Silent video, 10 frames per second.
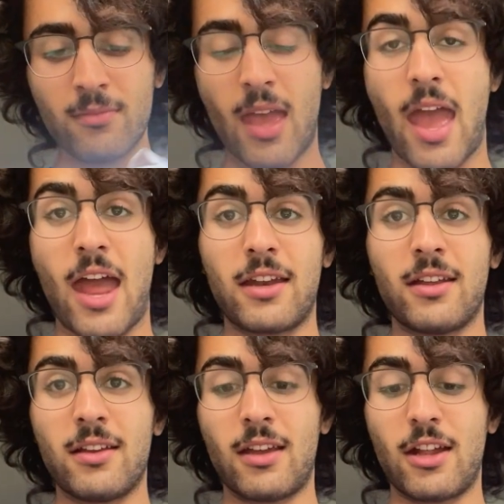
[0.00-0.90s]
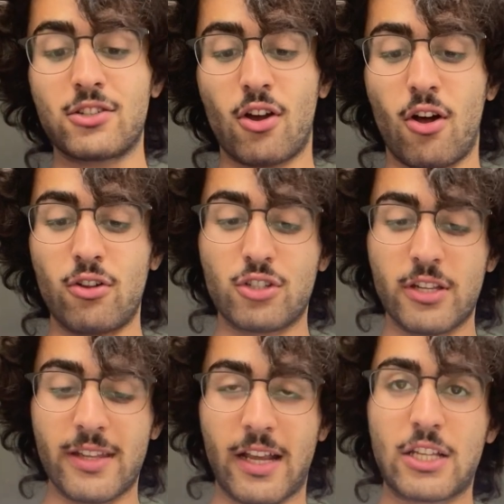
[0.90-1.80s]
And it's all
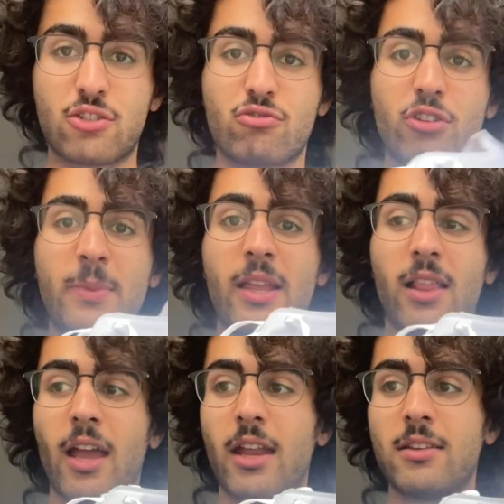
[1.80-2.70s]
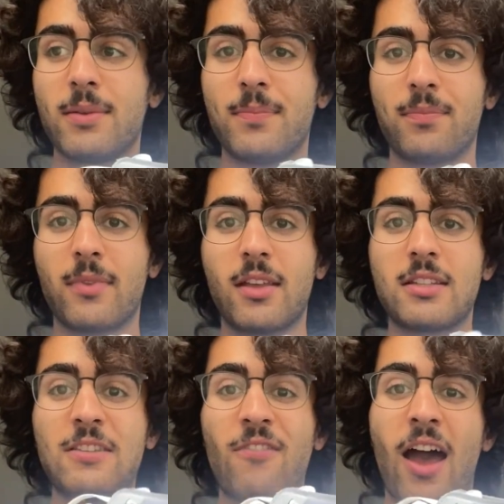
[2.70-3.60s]
just extremely light,
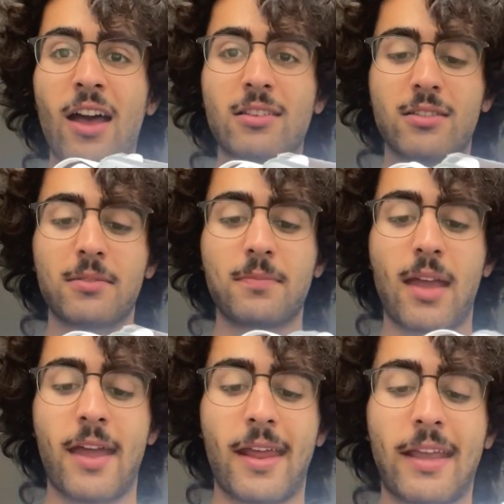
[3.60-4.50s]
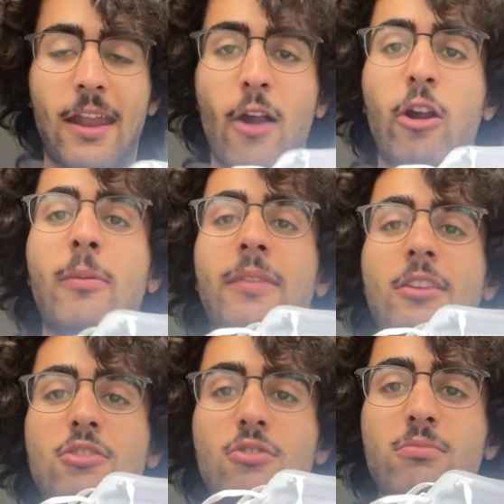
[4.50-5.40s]
it's fast, and I cannot recommend
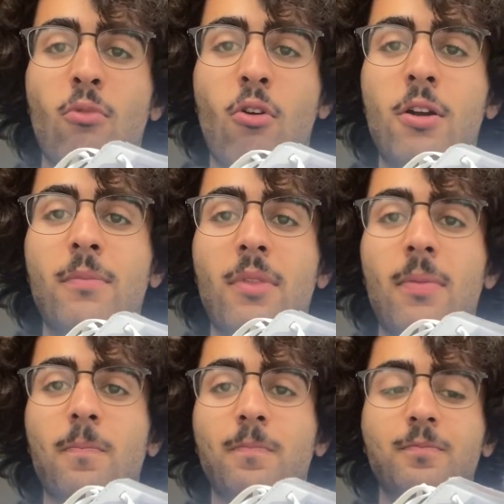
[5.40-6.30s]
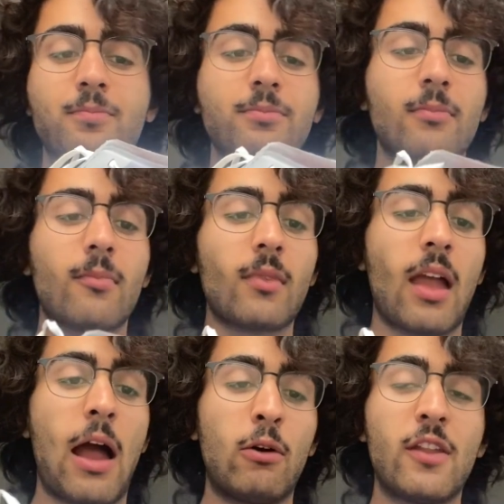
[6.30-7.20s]
these shoes more.
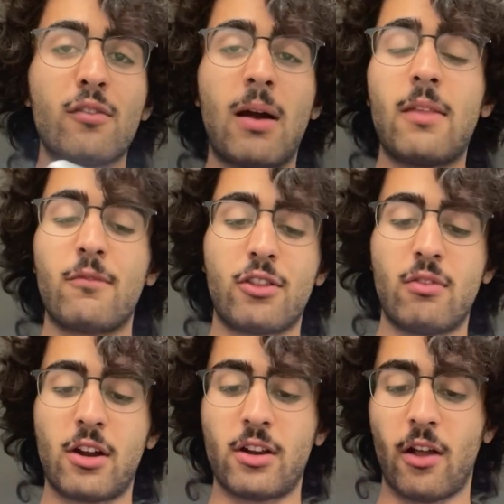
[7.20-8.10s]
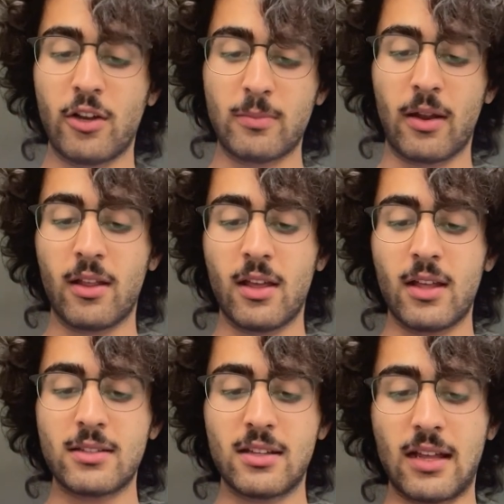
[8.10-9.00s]
I would never buy them for $300, but
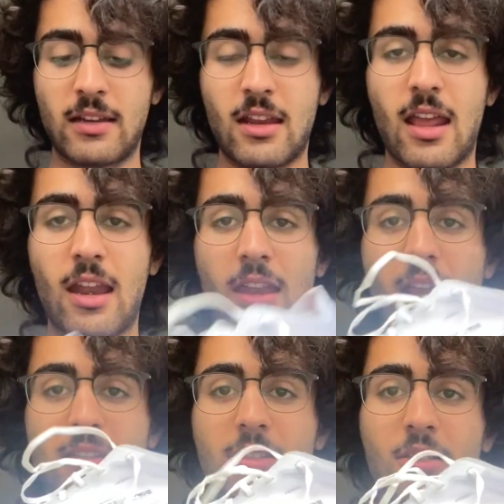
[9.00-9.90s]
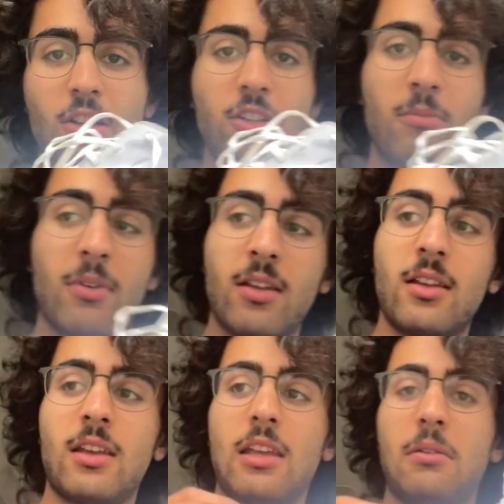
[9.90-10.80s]
since I did get a nice deal on them,
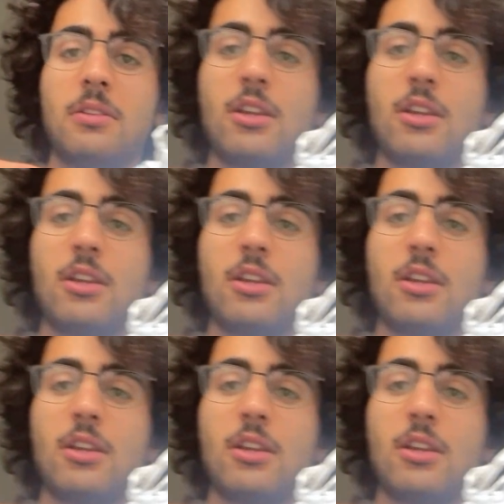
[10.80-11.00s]
it was